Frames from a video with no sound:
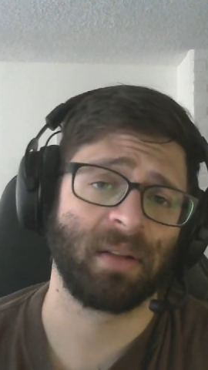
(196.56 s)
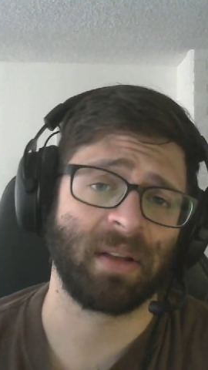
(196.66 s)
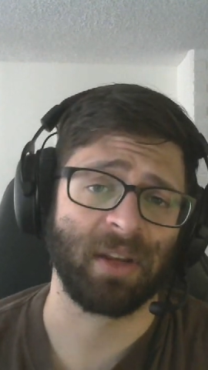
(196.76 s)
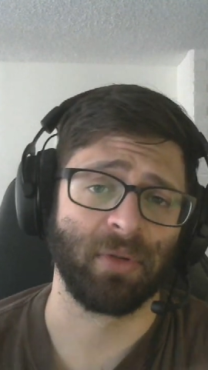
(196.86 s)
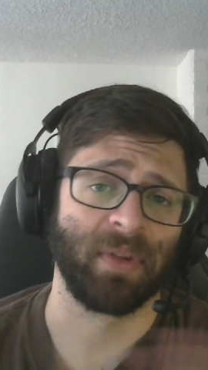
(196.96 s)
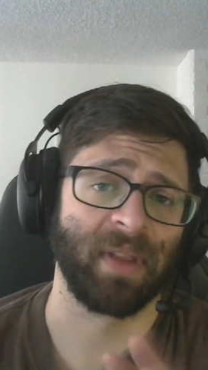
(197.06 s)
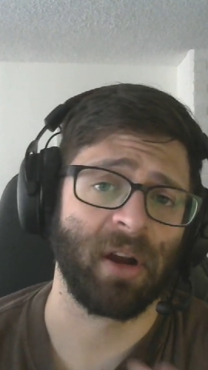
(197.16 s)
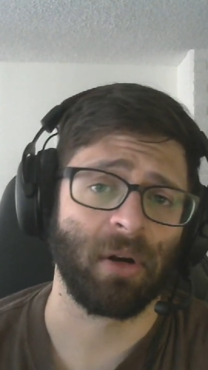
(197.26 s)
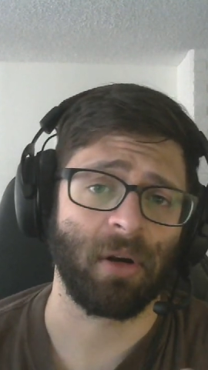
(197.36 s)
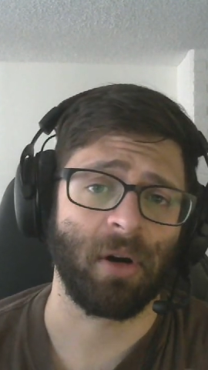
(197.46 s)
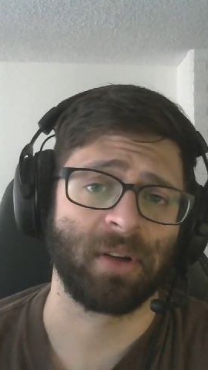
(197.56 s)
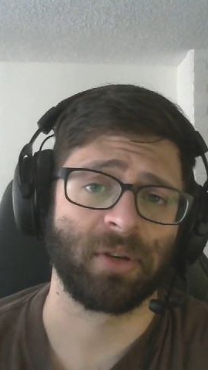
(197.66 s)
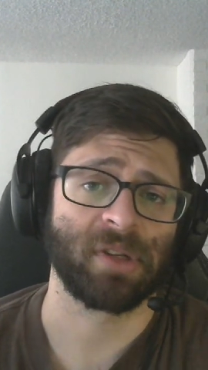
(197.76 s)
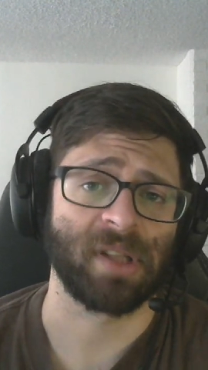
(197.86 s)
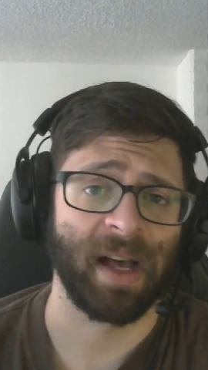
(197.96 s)
here and there on your
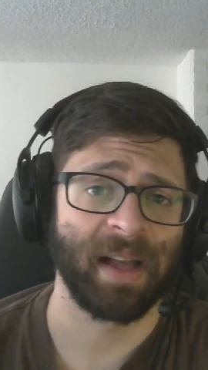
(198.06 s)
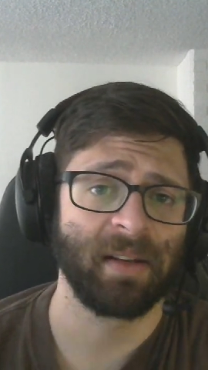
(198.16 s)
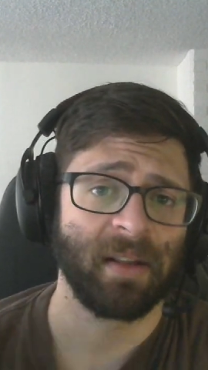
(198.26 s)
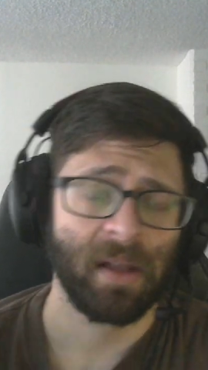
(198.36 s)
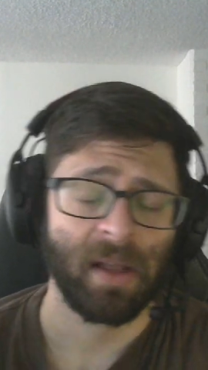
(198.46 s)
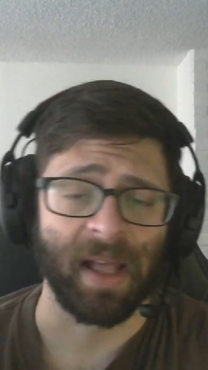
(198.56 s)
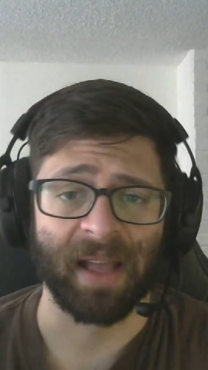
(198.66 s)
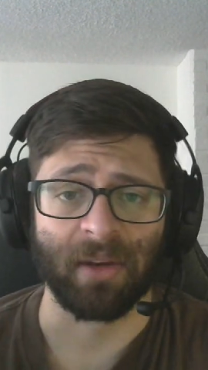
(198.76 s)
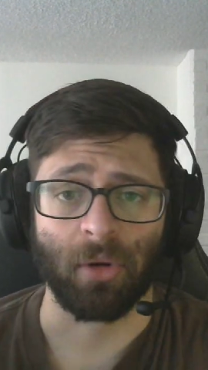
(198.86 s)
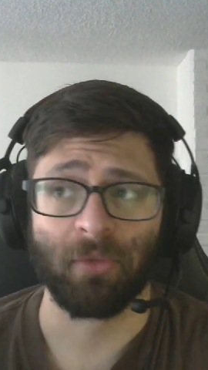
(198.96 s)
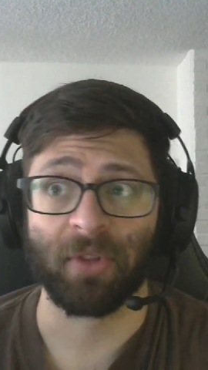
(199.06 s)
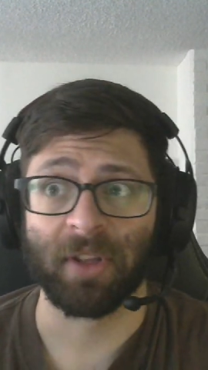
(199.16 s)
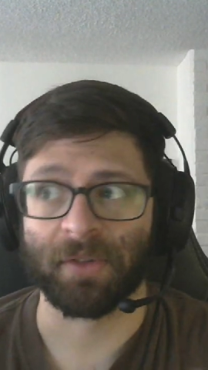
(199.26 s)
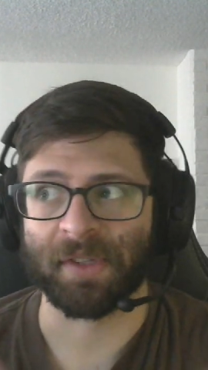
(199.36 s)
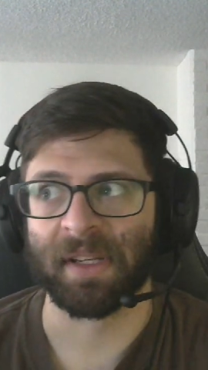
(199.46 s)
slide, and hopefully
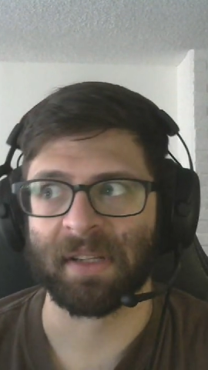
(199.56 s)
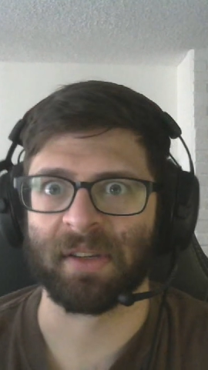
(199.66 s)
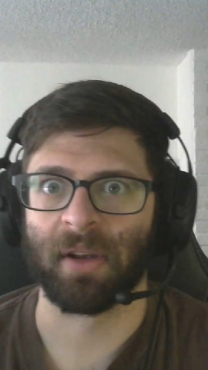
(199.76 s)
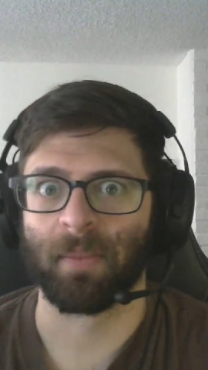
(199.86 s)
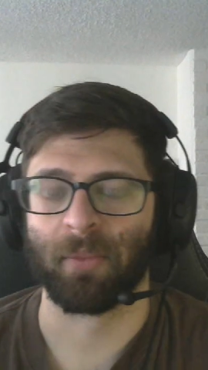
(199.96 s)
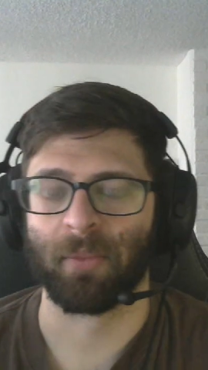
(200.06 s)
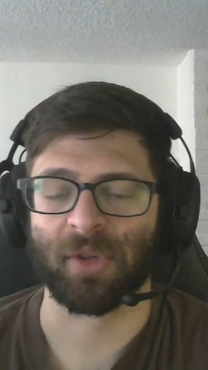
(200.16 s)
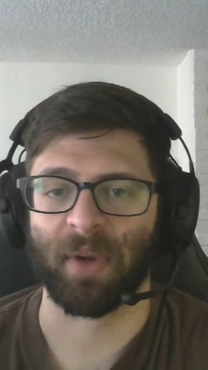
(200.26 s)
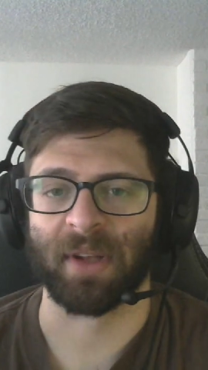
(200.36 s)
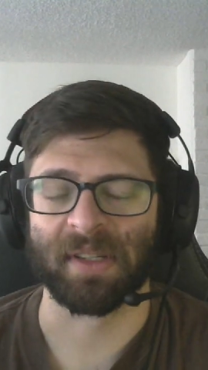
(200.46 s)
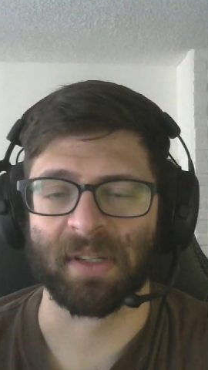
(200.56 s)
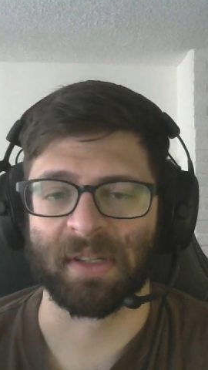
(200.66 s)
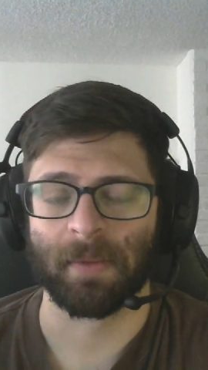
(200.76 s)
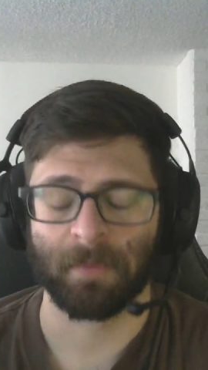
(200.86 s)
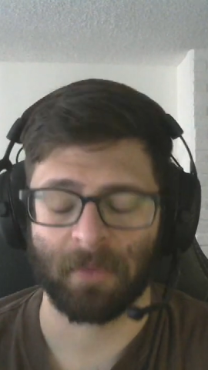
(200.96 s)
you'll see some
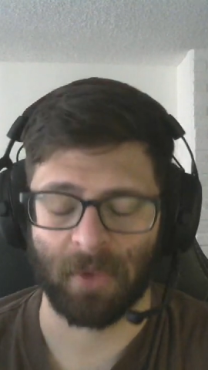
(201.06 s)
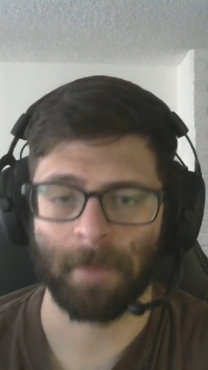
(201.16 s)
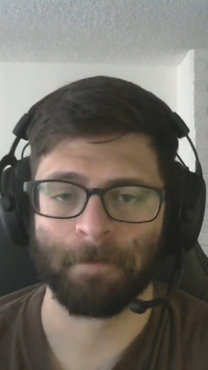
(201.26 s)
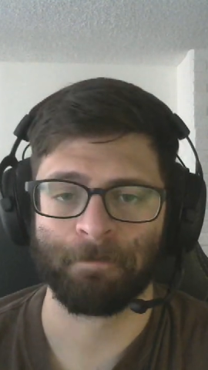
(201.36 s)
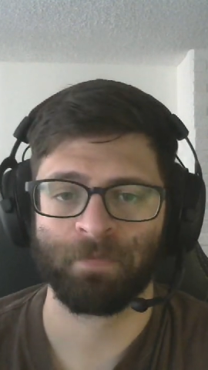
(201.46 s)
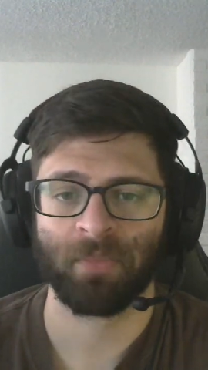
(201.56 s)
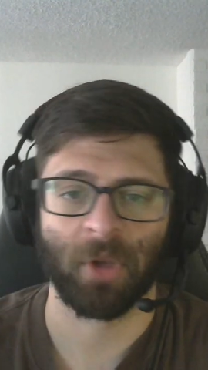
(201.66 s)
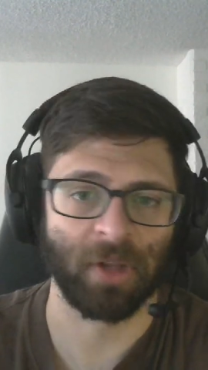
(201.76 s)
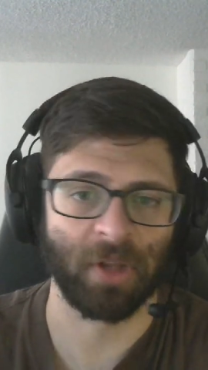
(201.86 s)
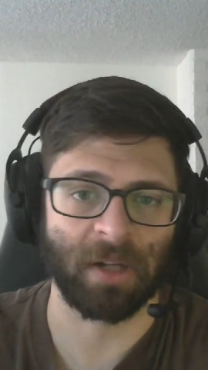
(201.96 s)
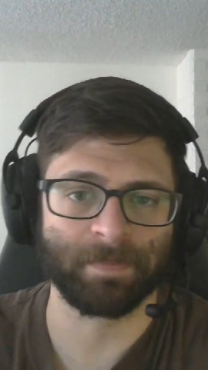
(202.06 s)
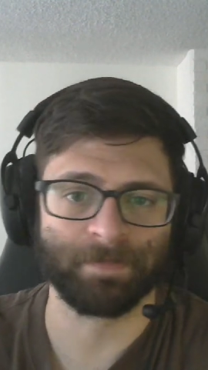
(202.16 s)
responses. Okay? Good luck.